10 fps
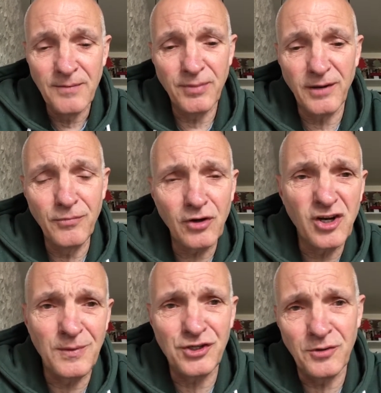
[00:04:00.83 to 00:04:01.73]
But I'm not going
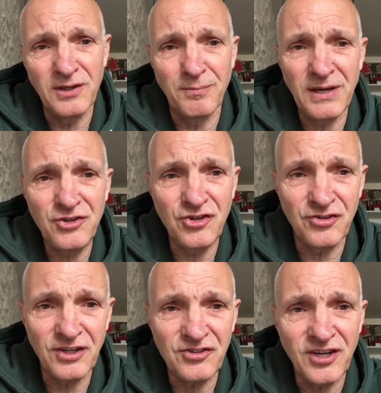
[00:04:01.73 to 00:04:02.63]
to be doing the beaches
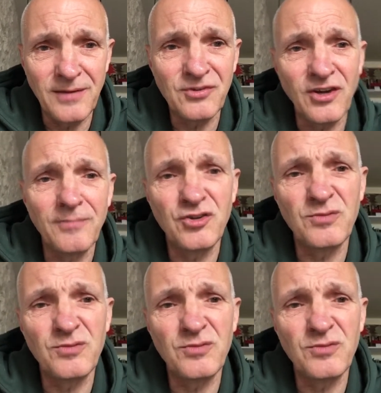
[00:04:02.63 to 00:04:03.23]
this time, so I'm just